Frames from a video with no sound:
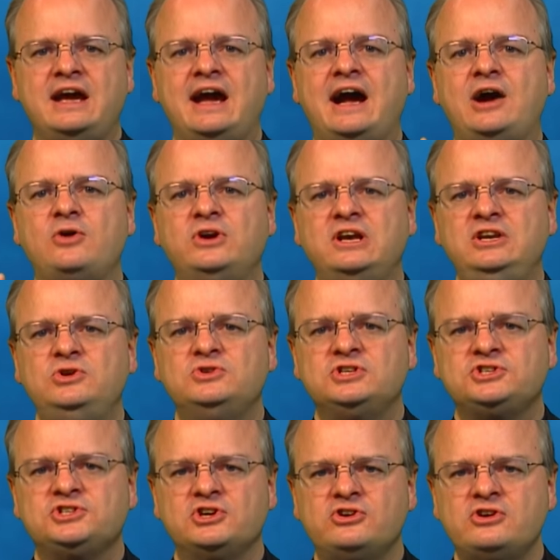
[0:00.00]
How can you
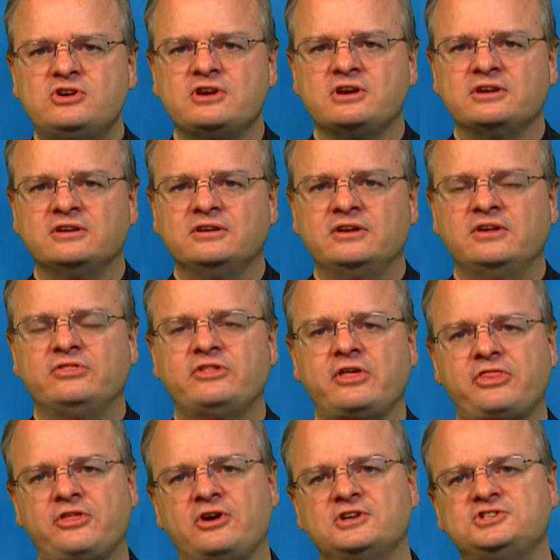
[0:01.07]
discern the
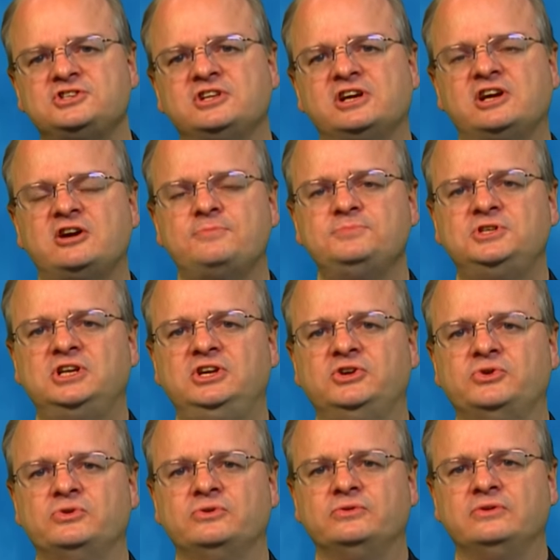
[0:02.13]
thoughts that come to
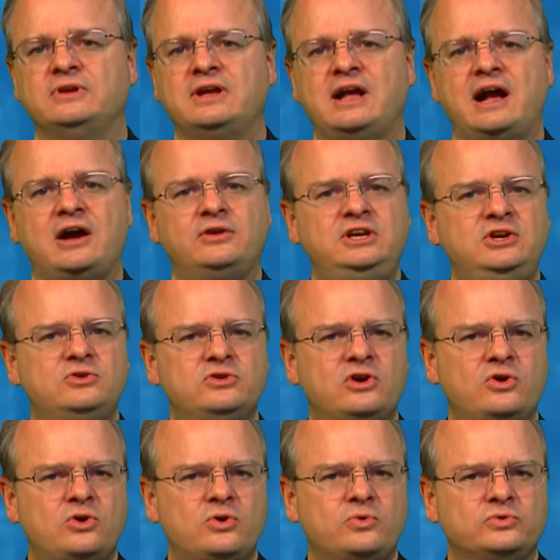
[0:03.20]
you? How do you
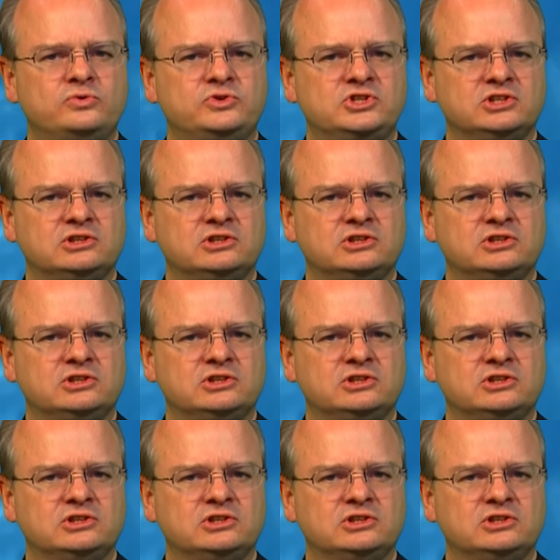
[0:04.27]
know to